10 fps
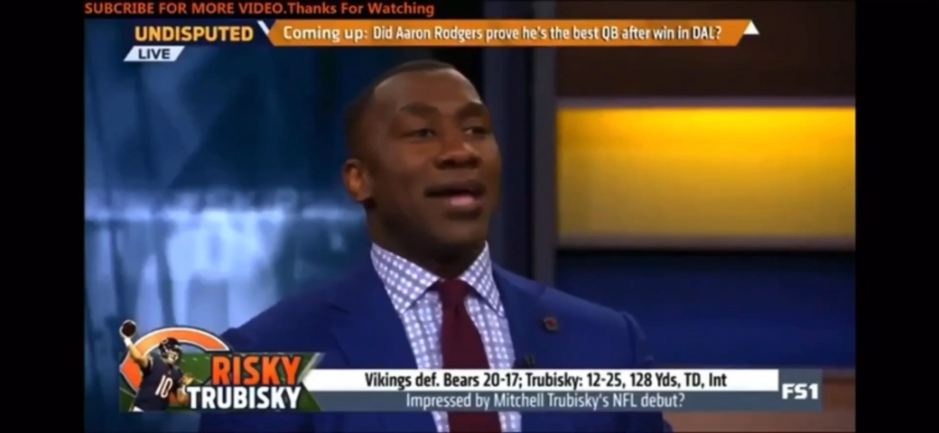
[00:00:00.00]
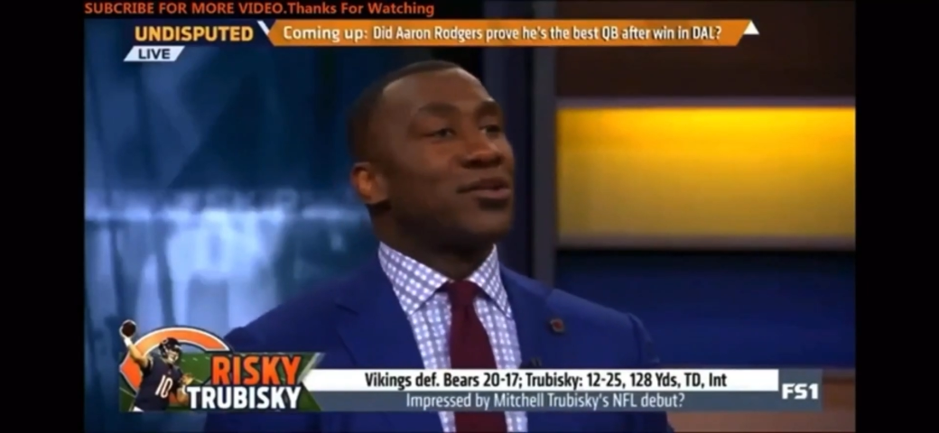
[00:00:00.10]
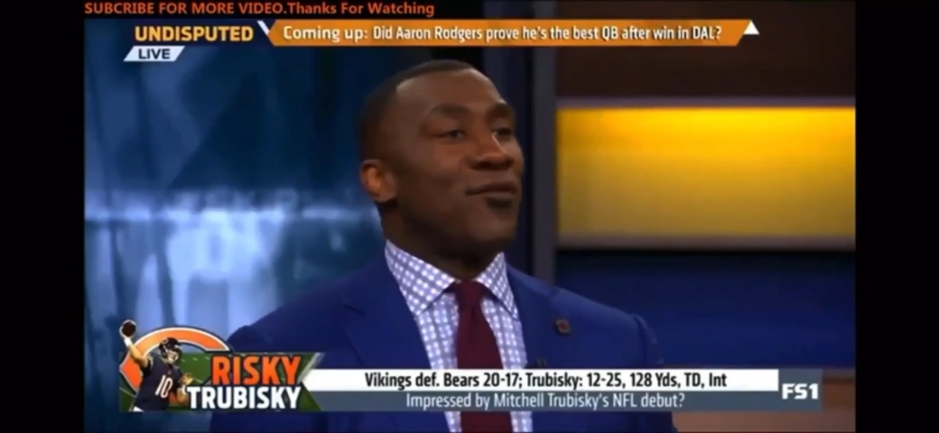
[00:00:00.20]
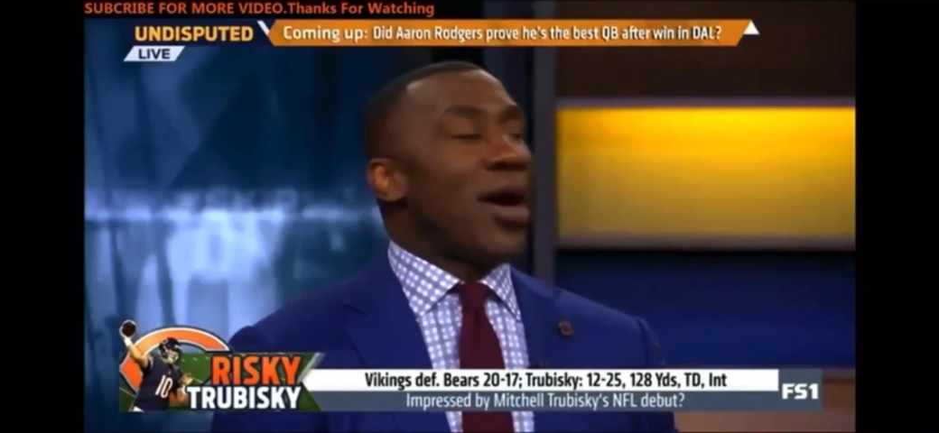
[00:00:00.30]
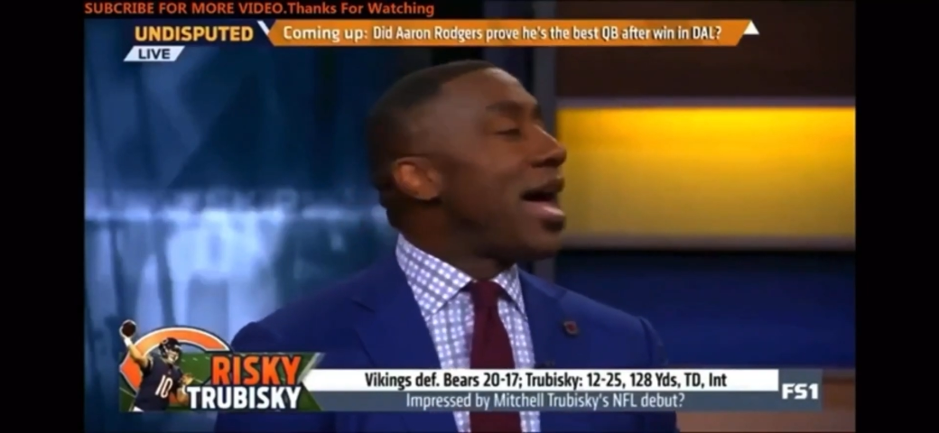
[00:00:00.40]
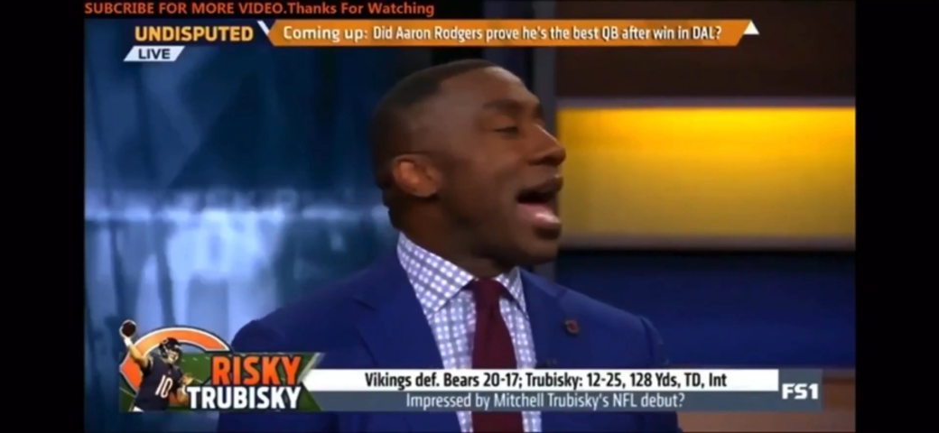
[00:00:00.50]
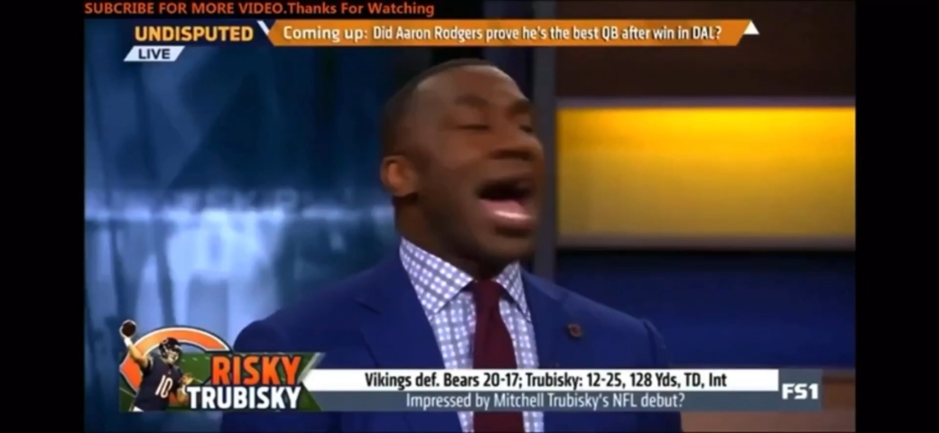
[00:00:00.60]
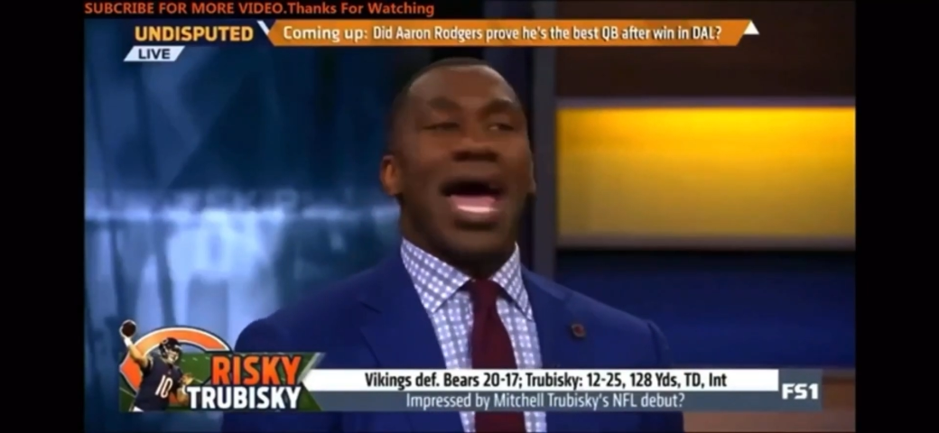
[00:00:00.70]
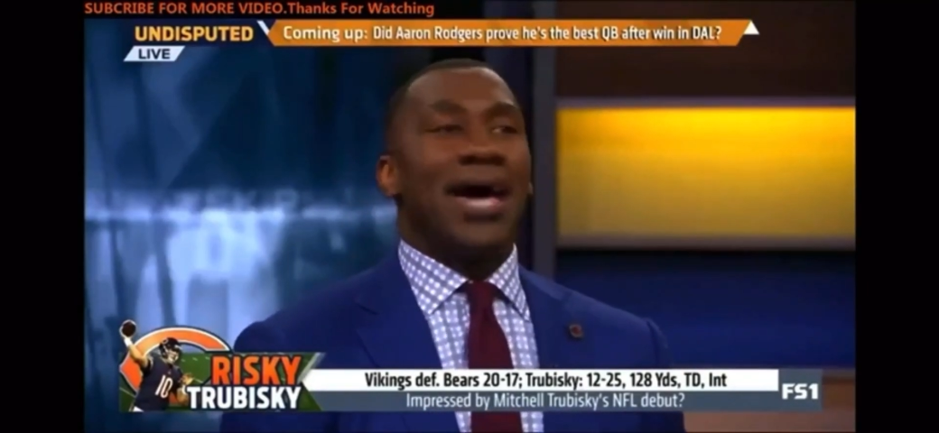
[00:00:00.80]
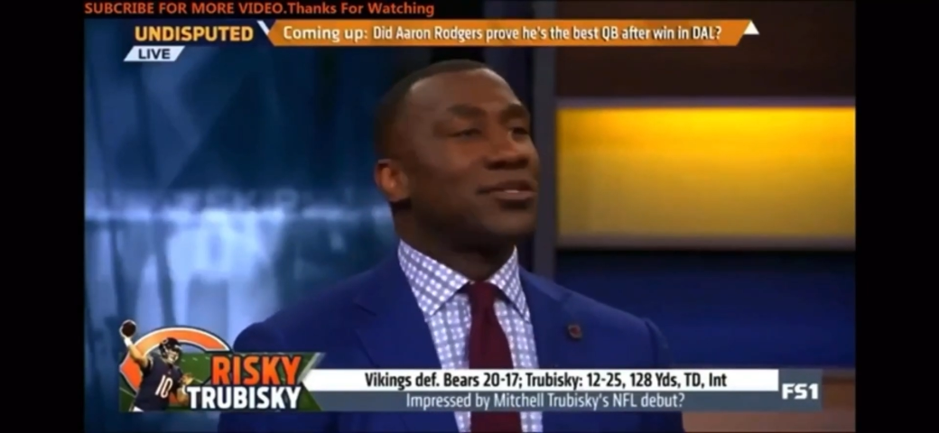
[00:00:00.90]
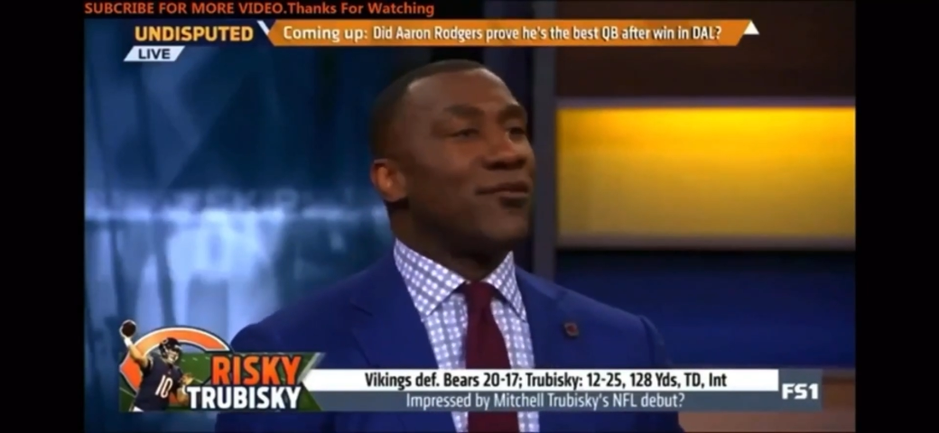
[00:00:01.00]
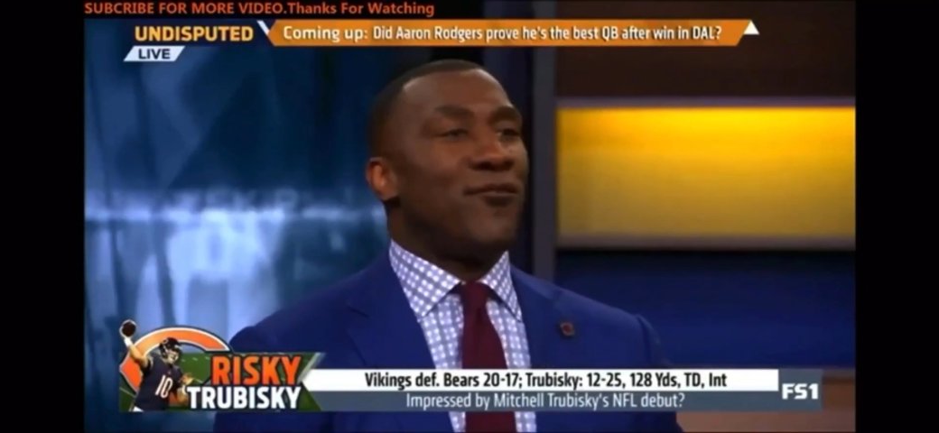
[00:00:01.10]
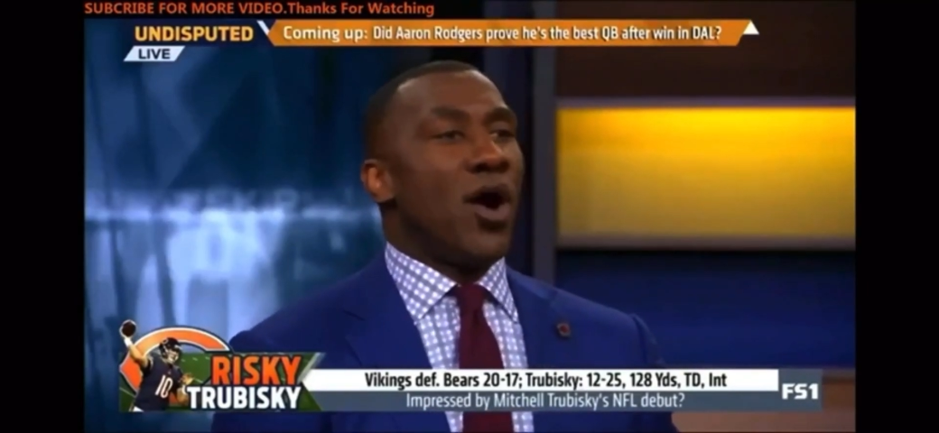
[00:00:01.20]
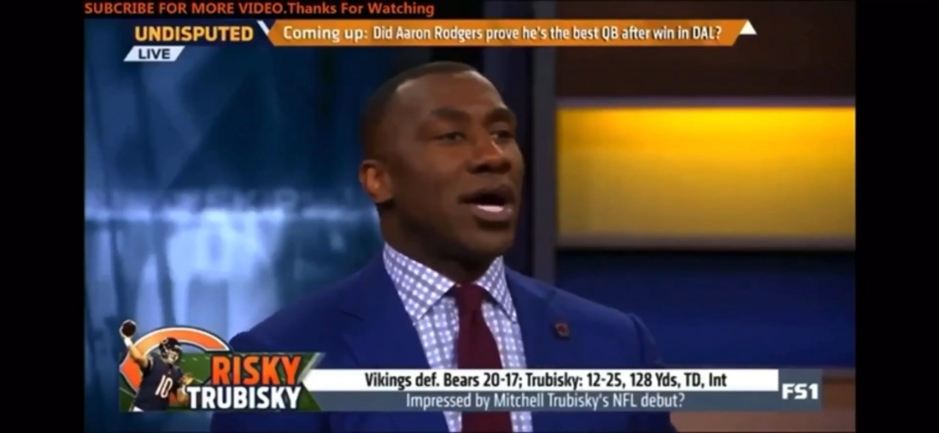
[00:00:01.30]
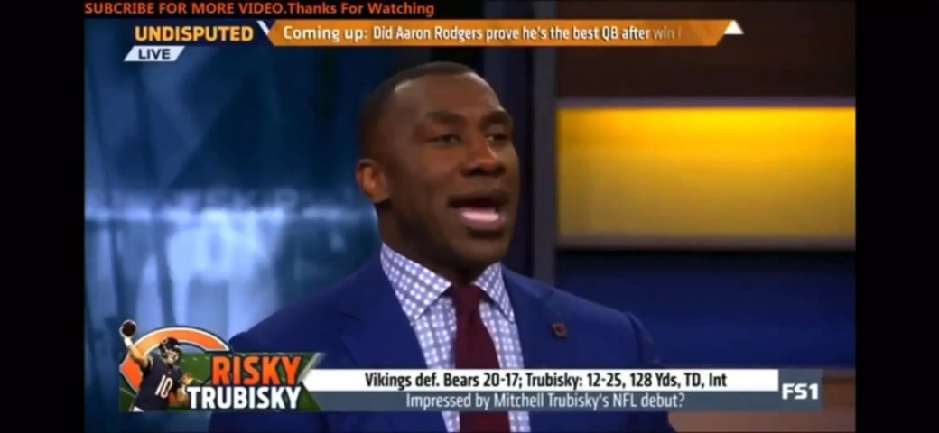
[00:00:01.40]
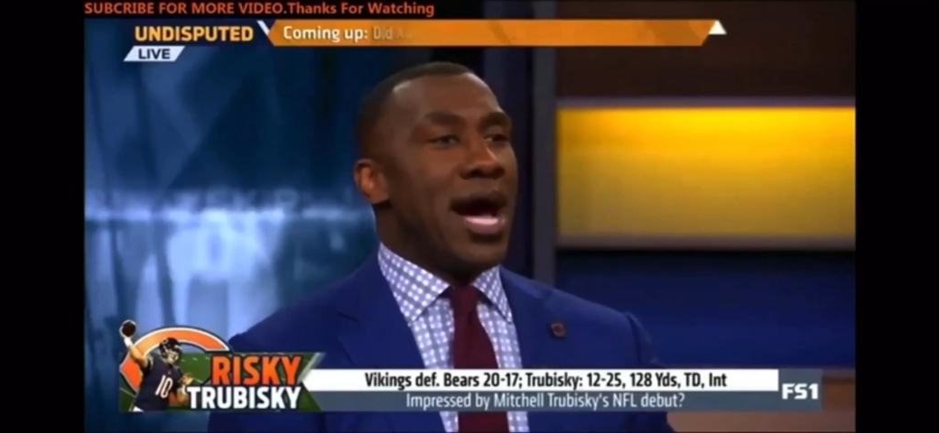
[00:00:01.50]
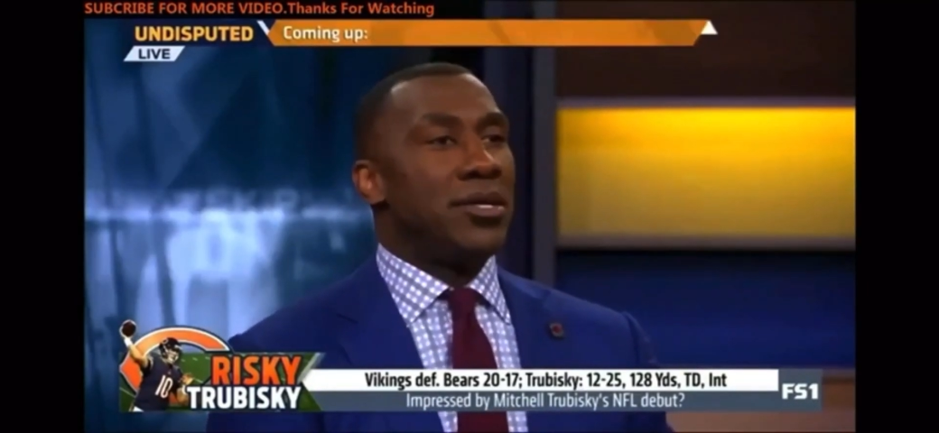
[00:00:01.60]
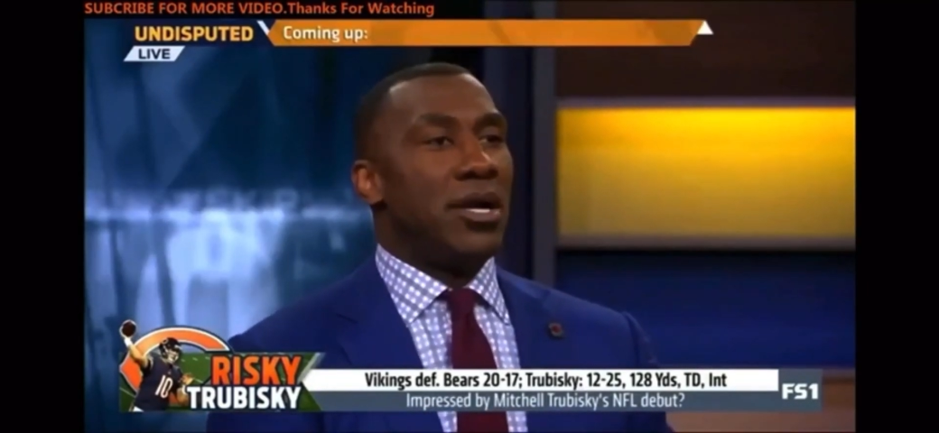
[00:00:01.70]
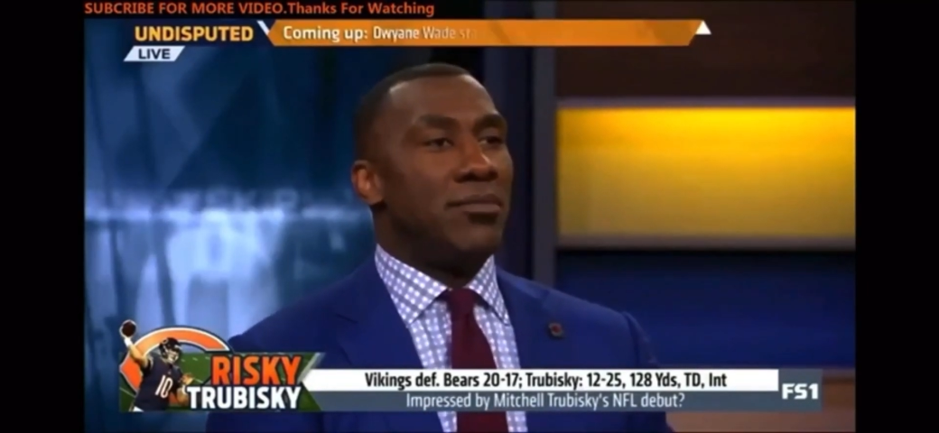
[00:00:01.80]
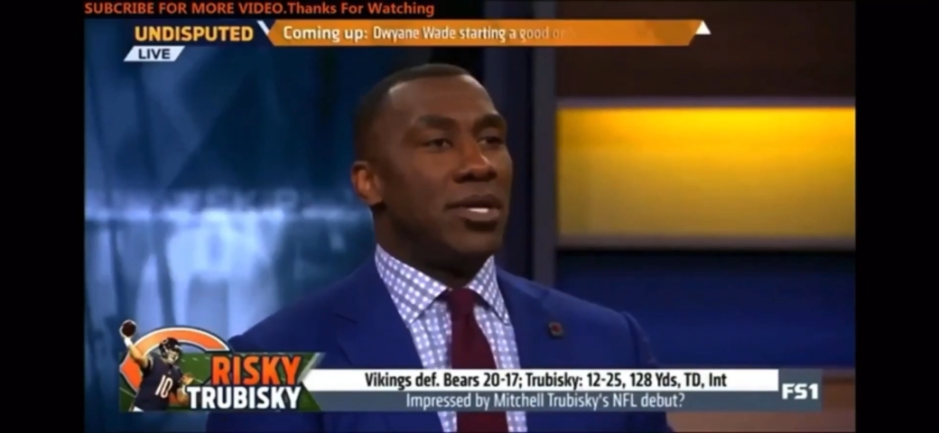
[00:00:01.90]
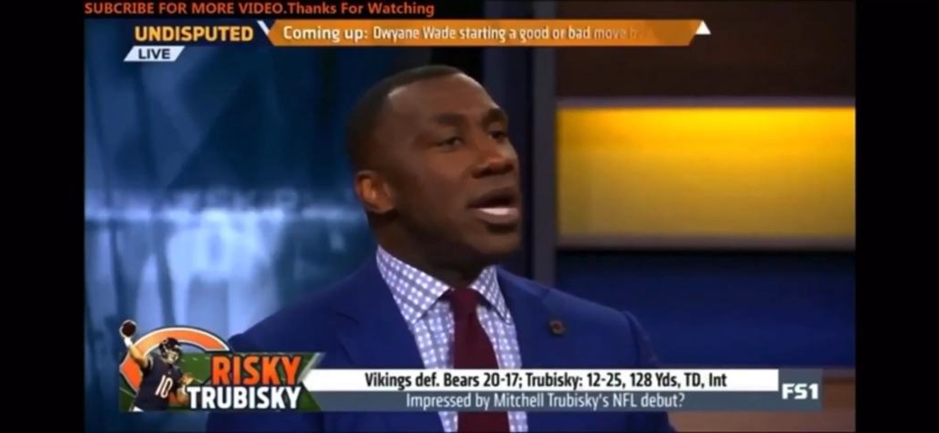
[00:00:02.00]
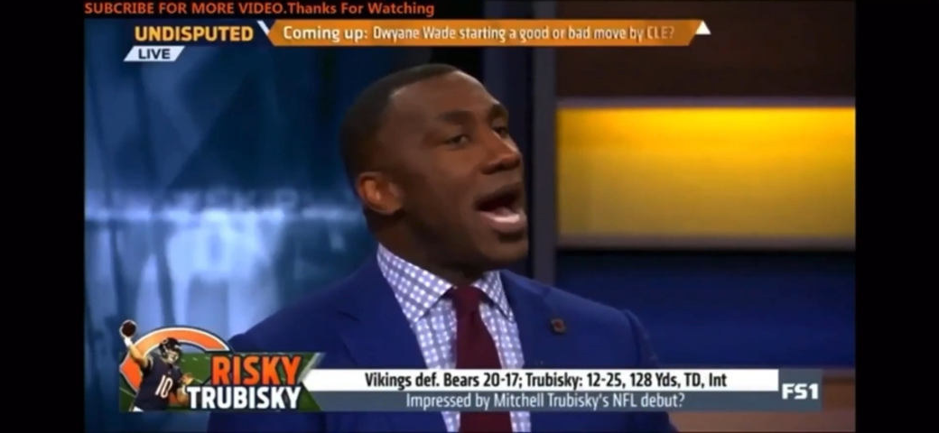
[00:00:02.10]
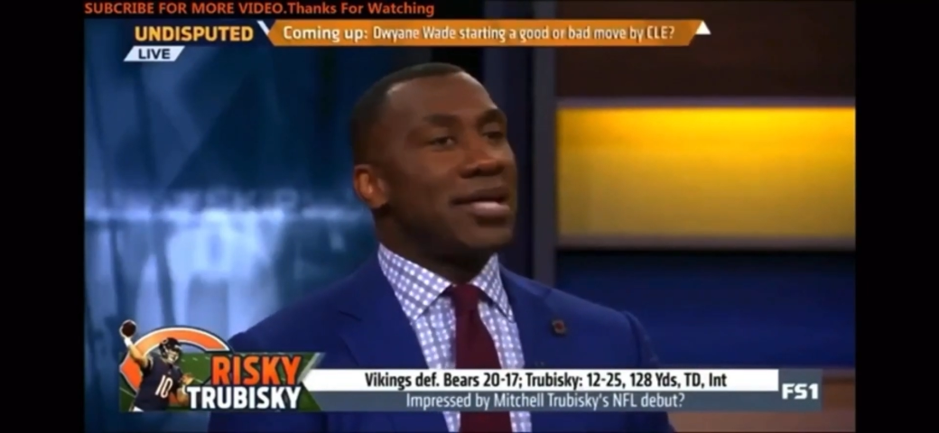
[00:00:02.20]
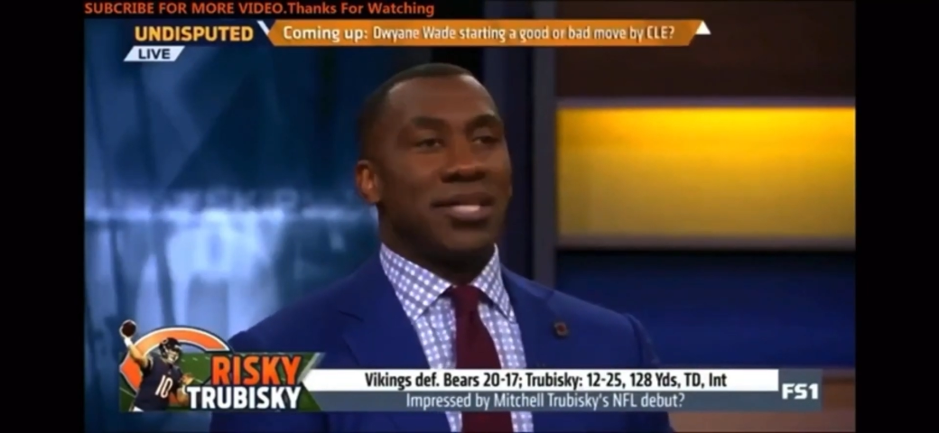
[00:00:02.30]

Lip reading: ask her for an account number.